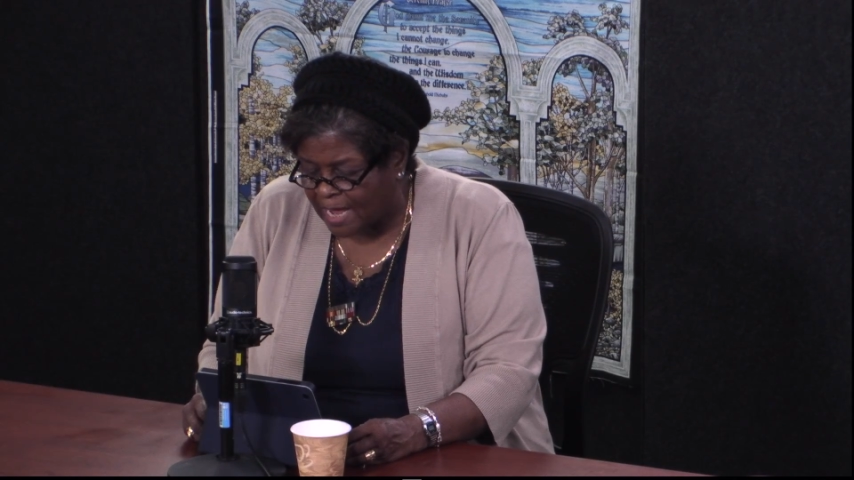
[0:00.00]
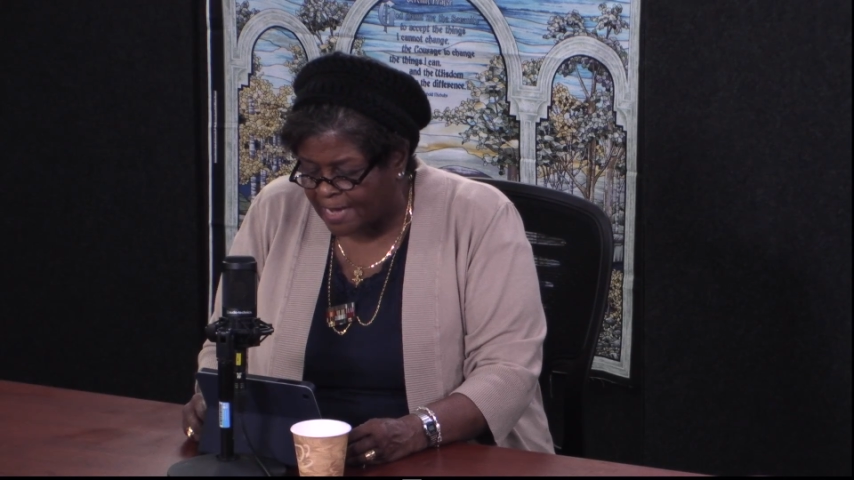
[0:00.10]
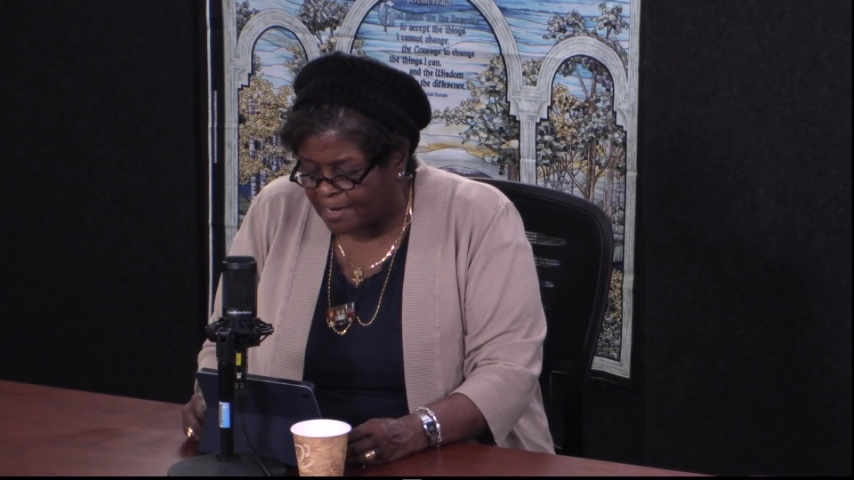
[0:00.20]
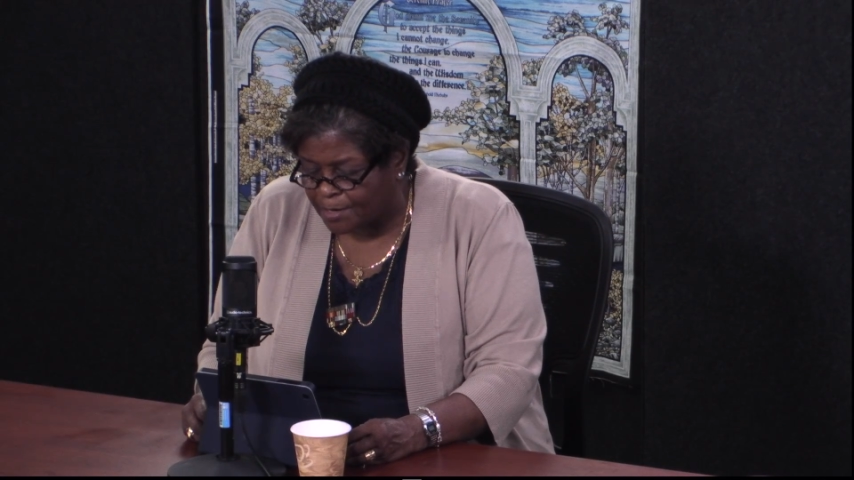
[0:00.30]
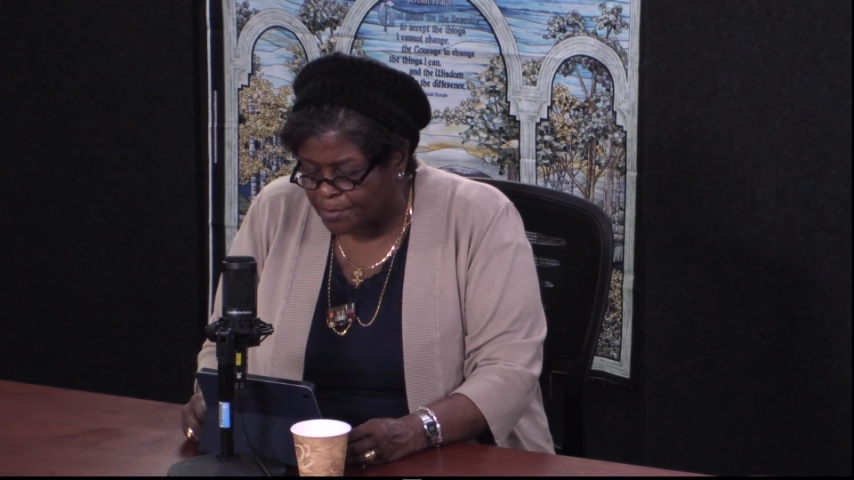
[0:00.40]

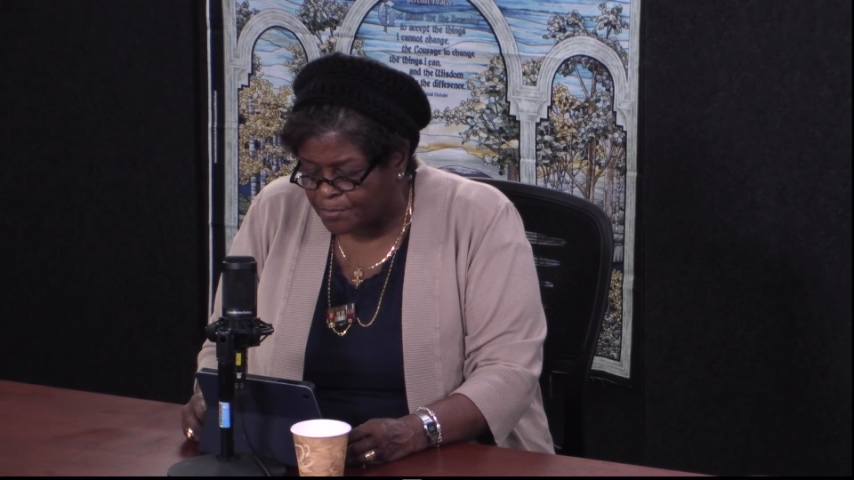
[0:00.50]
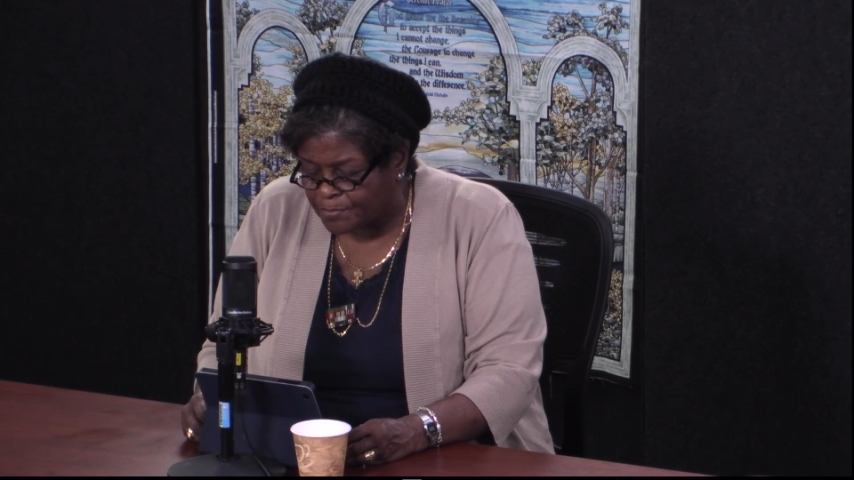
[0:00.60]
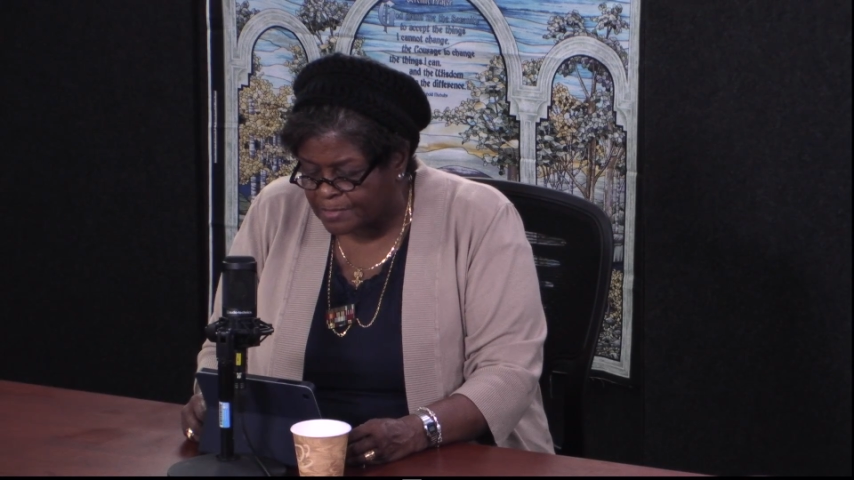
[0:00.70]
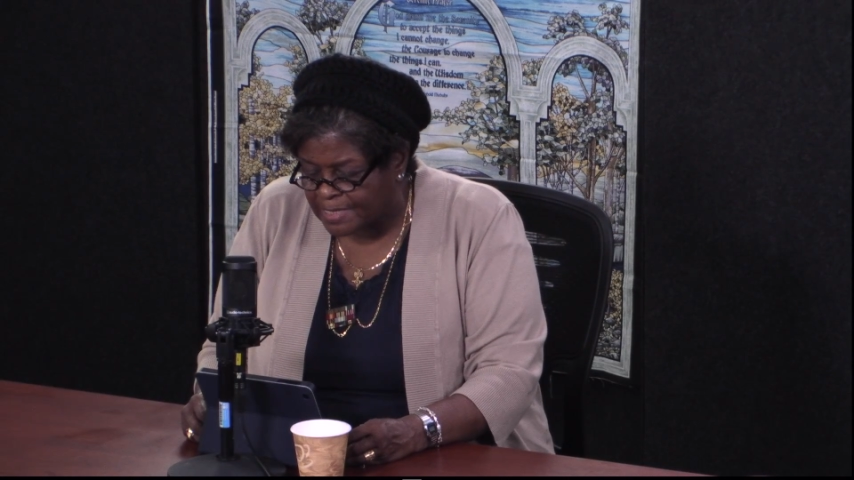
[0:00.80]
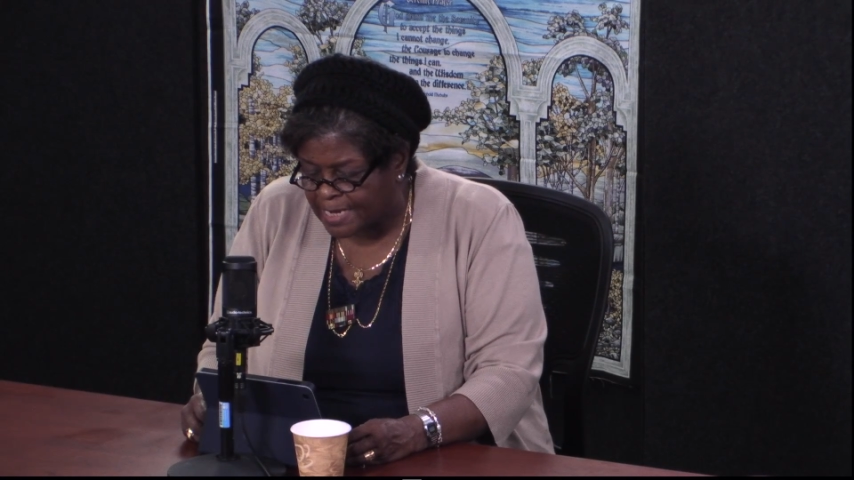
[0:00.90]
I
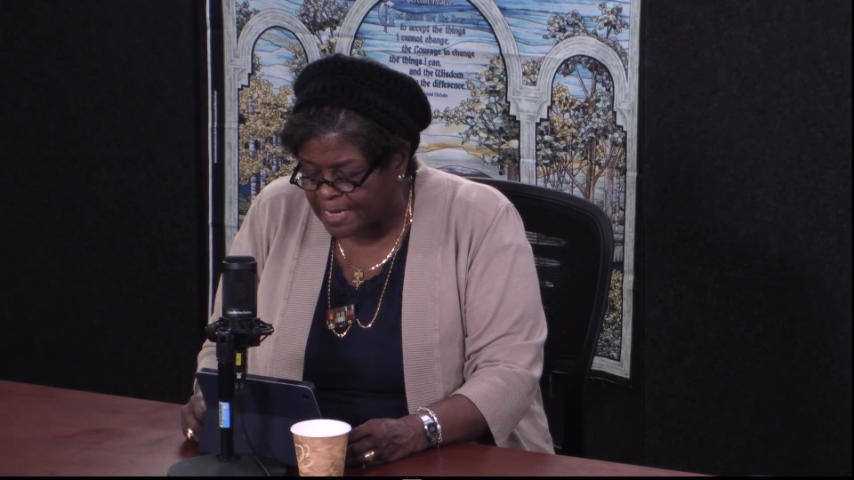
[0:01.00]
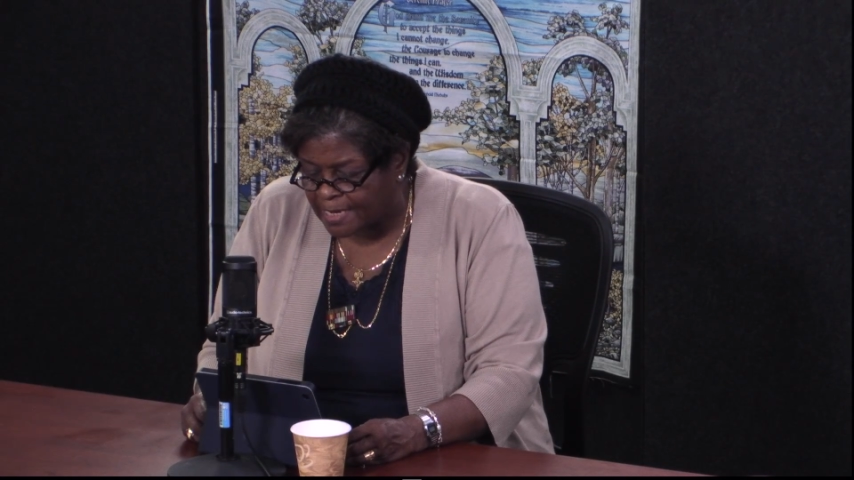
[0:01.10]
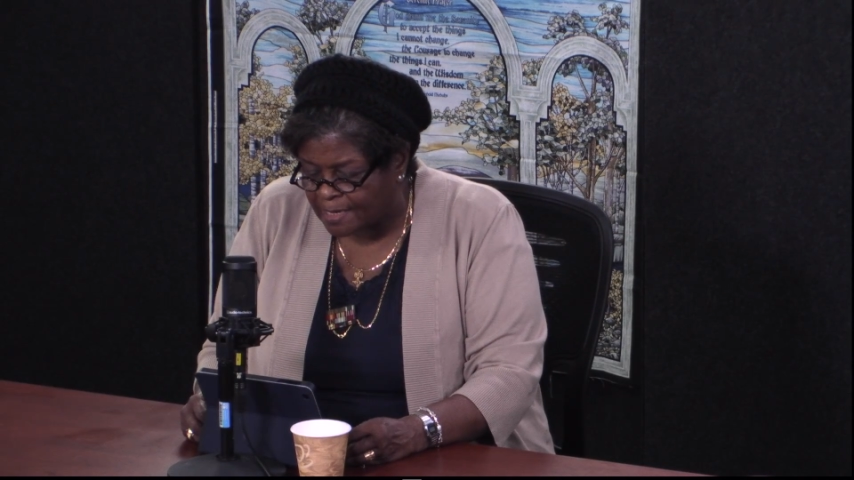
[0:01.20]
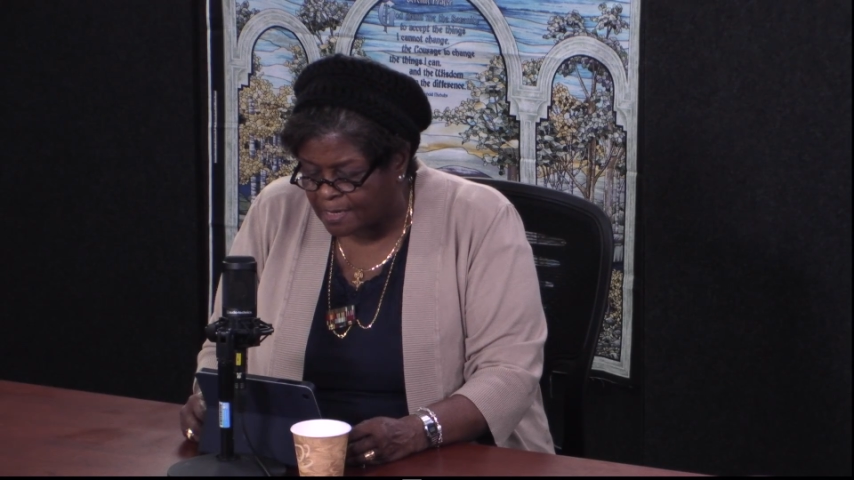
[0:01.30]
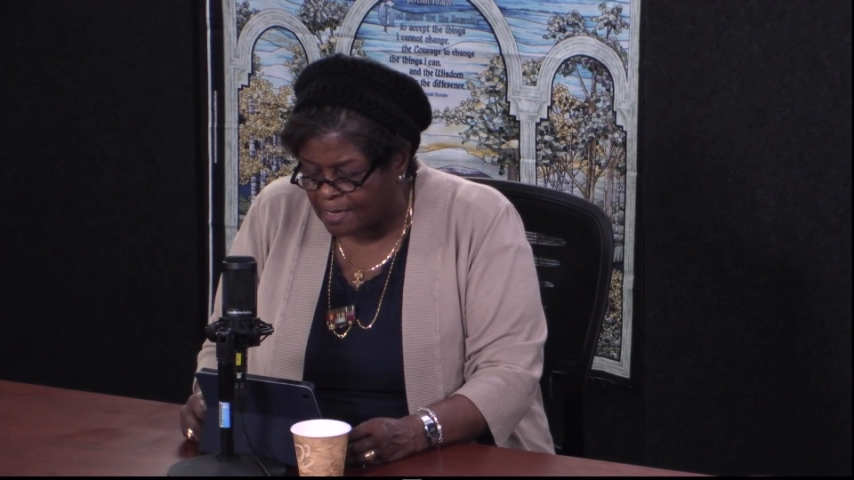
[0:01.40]
learned
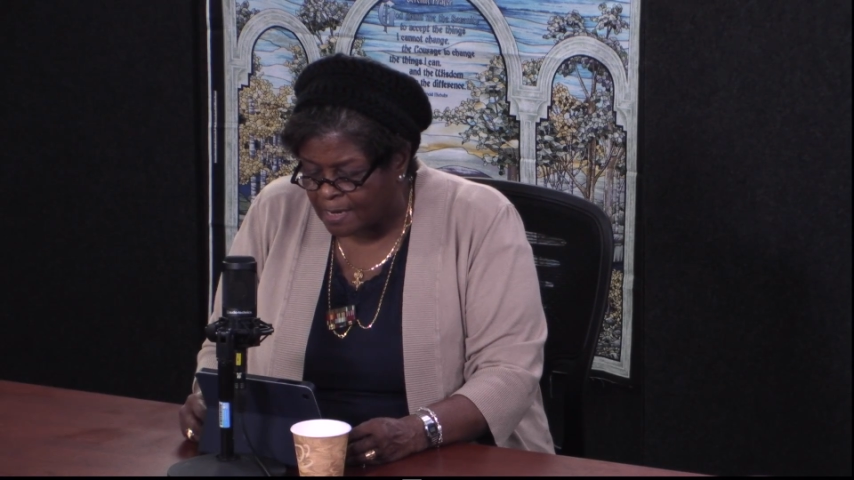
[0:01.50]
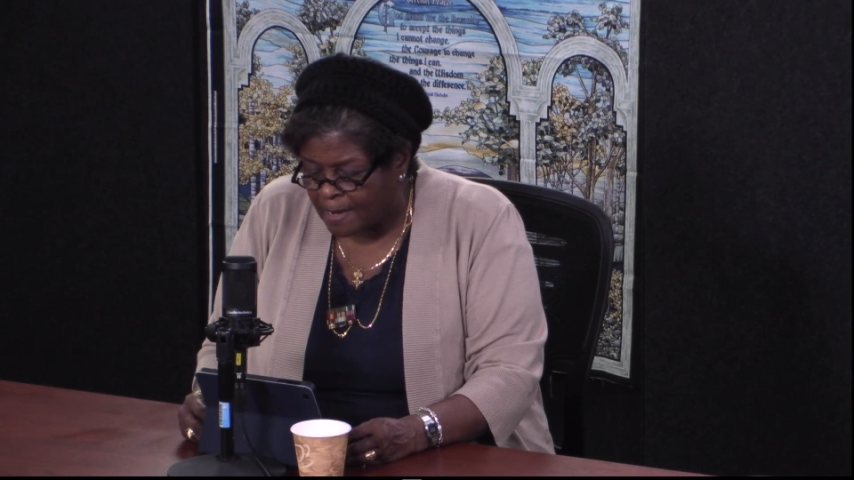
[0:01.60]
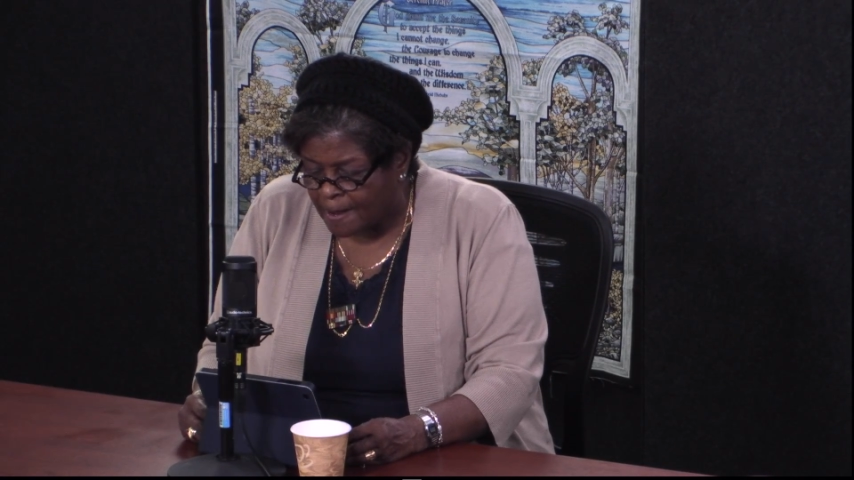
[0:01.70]
in